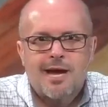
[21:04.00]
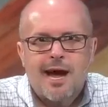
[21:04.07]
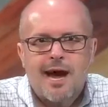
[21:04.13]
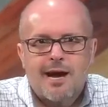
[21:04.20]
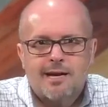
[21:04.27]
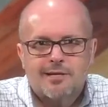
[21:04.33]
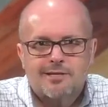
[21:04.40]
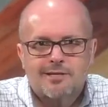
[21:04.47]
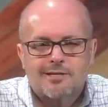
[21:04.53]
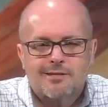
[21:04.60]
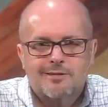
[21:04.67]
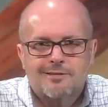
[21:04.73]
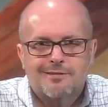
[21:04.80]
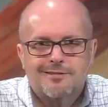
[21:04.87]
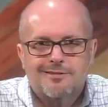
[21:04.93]
tact,
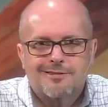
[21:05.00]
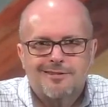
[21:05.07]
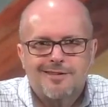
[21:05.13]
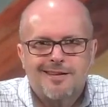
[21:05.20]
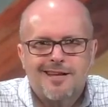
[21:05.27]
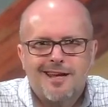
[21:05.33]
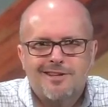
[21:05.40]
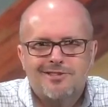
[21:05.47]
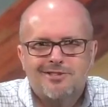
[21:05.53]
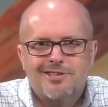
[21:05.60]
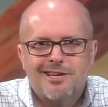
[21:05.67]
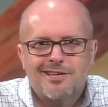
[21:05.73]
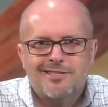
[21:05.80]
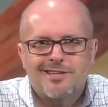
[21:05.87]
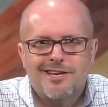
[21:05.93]

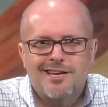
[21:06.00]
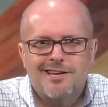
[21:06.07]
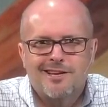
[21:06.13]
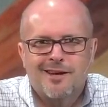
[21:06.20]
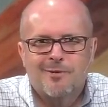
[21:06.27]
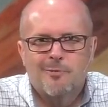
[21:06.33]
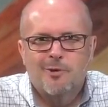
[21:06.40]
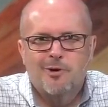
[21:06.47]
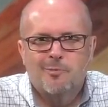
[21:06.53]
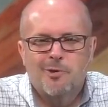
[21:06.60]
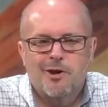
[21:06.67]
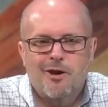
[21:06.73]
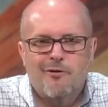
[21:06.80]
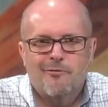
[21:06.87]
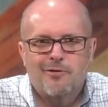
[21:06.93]
T-A-C-T, not a word
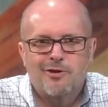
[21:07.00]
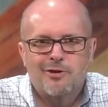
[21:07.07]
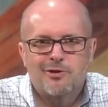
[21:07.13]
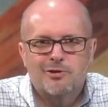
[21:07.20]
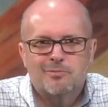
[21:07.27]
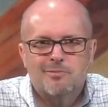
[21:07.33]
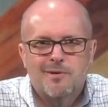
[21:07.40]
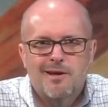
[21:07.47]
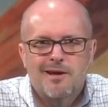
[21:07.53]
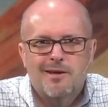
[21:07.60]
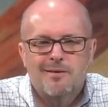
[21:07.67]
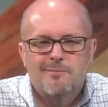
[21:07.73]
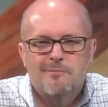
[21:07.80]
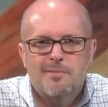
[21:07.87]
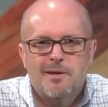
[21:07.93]
we often use,
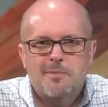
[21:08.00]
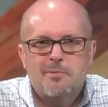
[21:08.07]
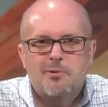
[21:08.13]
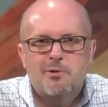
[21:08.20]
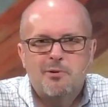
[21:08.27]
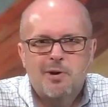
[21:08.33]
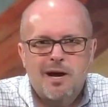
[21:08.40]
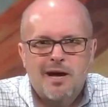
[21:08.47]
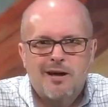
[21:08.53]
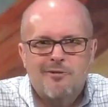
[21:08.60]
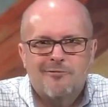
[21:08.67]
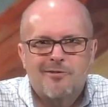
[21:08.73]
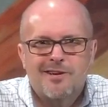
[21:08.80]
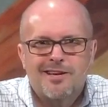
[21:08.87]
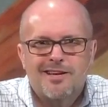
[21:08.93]
people who
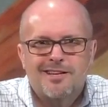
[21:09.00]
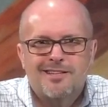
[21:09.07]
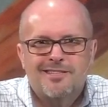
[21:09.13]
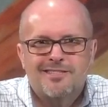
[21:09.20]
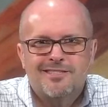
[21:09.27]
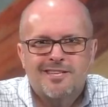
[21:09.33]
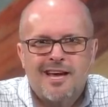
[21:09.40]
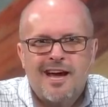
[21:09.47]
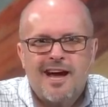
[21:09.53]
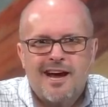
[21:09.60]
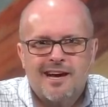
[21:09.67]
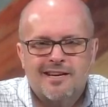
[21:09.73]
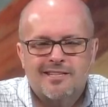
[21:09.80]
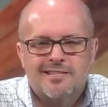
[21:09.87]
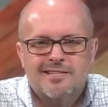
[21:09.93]
have
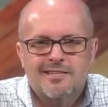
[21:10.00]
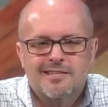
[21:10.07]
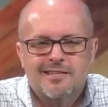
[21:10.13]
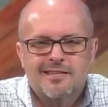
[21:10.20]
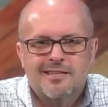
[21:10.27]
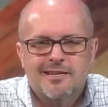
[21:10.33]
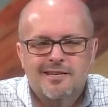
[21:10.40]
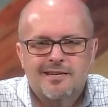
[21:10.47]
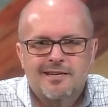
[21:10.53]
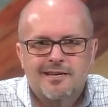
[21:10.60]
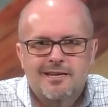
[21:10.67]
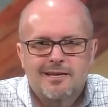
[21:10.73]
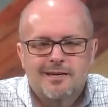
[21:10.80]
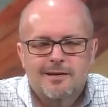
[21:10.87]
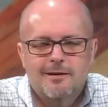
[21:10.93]
tact.
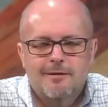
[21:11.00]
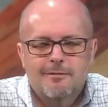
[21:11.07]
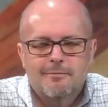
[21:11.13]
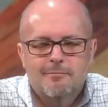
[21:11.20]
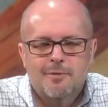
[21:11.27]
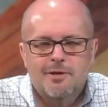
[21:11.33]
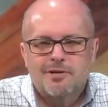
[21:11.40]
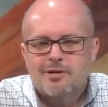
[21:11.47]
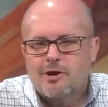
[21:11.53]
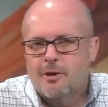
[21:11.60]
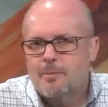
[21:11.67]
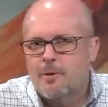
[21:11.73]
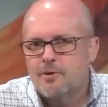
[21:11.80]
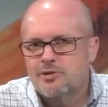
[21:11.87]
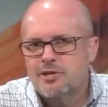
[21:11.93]

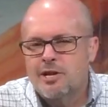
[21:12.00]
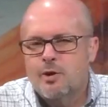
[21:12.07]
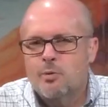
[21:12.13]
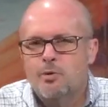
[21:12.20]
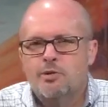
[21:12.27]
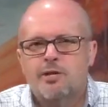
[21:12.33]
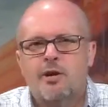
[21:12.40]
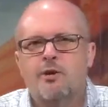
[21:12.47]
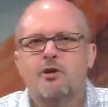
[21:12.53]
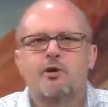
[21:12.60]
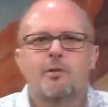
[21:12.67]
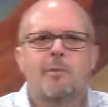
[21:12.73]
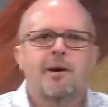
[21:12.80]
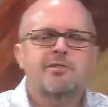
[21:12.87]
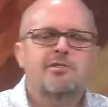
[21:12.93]
Military personnel will tell
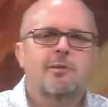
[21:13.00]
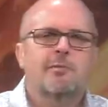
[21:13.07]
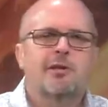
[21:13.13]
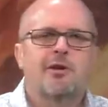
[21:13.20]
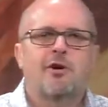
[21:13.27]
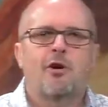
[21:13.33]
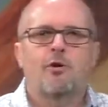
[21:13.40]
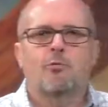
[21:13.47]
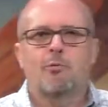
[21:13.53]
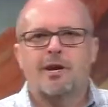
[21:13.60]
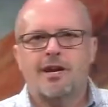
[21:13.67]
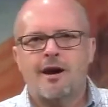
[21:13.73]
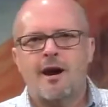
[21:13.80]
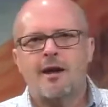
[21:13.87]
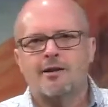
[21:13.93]
you about something called
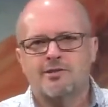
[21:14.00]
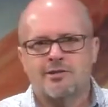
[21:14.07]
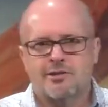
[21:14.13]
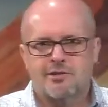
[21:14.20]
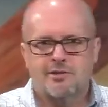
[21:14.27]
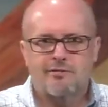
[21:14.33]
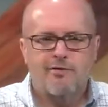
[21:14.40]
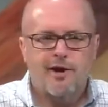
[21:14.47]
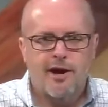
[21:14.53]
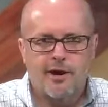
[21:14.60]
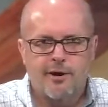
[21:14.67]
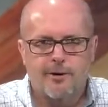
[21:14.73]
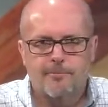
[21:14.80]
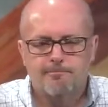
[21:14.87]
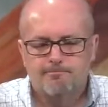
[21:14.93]
reconnaissance
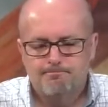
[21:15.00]
fire.